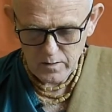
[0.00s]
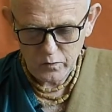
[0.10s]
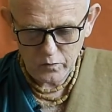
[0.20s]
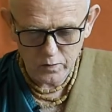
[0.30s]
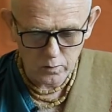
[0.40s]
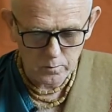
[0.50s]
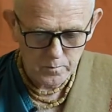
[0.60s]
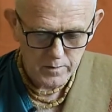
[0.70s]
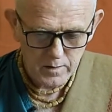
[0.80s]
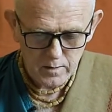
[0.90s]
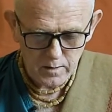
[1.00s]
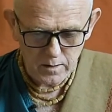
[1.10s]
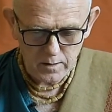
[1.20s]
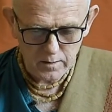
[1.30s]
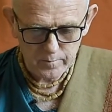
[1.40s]
still
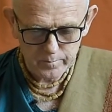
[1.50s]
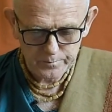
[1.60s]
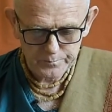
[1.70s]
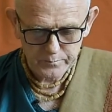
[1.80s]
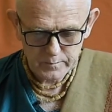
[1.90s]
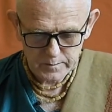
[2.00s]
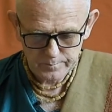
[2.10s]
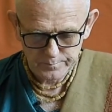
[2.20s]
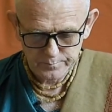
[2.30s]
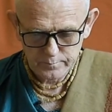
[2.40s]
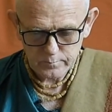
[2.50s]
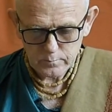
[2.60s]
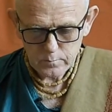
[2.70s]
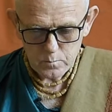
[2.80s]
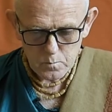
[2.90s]

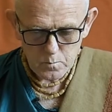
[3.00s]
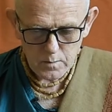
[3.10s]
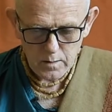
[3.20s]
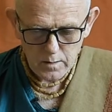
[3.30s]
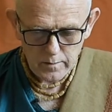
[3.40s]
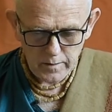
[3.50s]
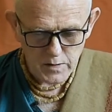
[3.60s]
they